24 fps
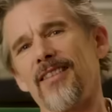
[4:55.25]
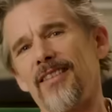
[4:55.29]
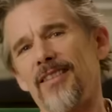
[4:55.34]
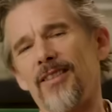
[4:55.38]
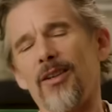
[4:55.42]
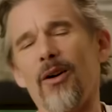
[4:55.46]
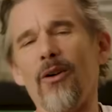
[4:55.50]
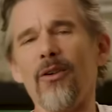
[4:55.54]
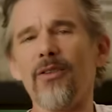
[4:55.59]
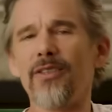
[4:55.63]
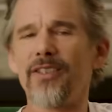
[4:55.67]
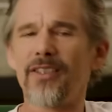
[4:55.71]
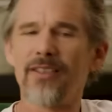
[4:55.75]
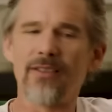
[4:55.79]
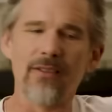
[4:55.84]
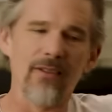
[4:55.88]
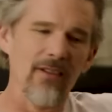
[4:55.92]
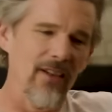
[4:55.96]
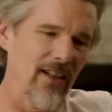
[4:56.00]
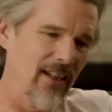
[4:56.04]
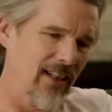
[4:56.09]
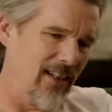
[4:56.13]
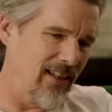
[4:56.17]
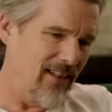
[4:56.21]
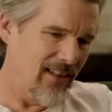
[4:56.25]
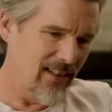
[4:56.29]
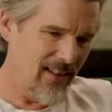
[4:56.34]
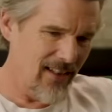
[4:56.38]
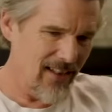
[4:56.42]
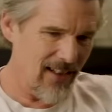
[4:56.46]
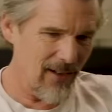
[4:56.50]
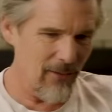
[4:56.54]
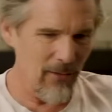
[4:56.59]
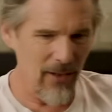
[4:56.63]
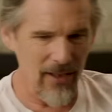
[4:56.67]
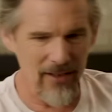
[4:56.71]
Tolstoy.
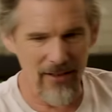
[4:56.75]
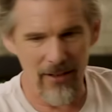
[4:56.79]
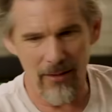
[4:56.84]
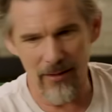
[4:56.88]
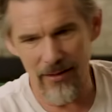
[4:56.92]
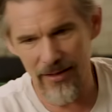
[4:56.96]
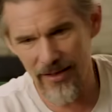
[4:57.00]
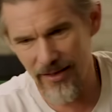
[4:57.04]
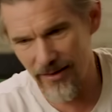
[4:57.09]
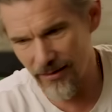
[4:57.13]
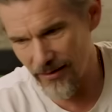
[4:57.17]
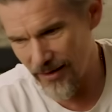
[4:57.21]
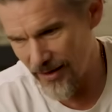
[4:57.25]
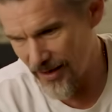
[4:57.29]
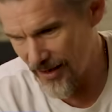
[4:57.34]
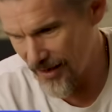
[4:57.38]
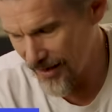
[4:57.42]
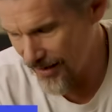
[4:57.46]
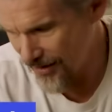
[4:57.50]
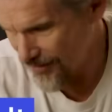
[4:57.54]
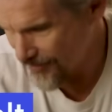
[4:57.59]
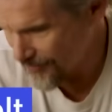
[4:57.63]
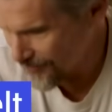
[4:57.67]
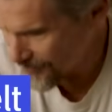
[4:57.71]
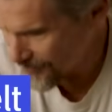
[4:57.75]
I want Tolstoy there.